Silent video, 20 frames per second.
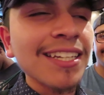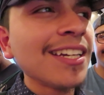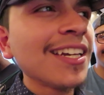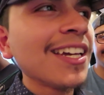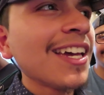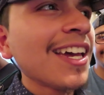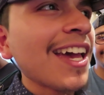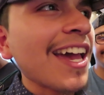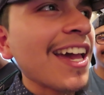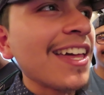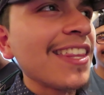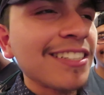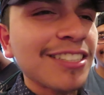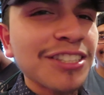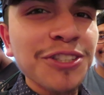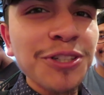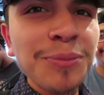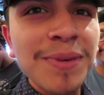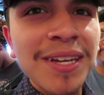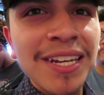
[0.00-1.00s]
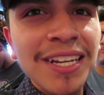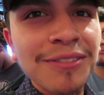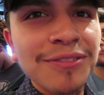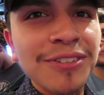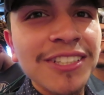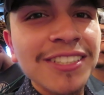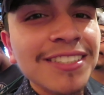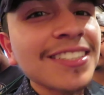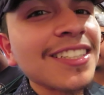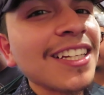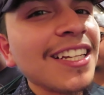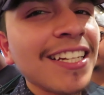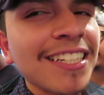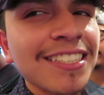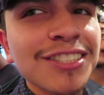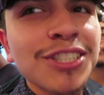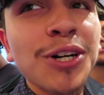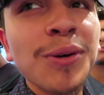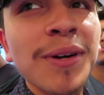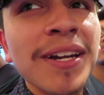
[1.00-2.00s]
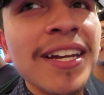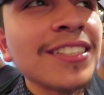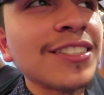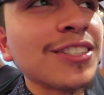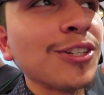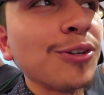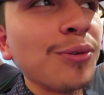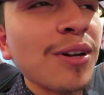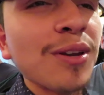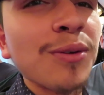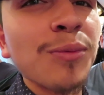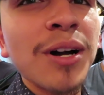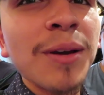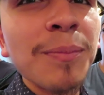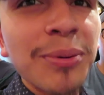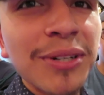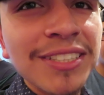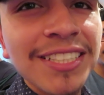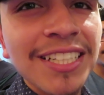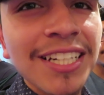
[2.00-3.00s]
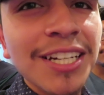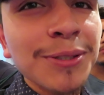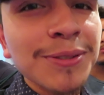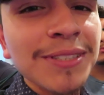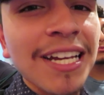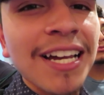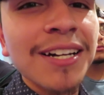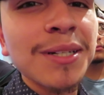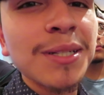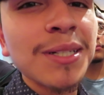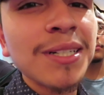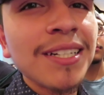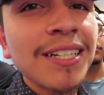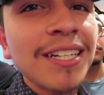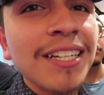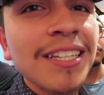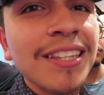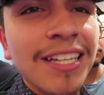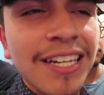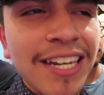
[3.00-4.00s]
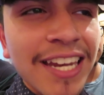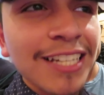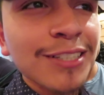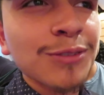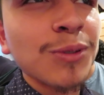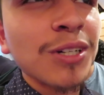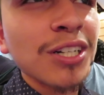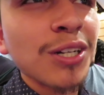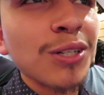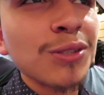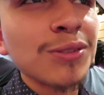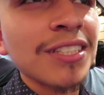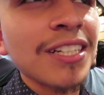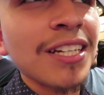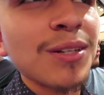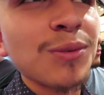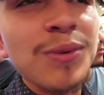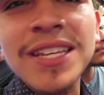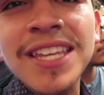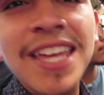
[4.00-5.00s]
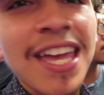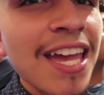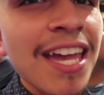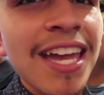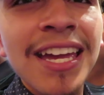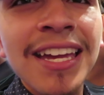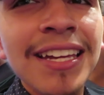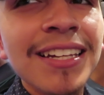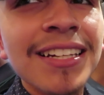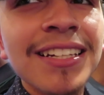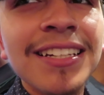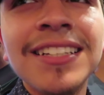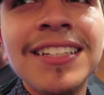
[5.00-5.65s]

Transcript: and it's too many of us to let us go in. So when one person goes out, the next one goes in. We can't.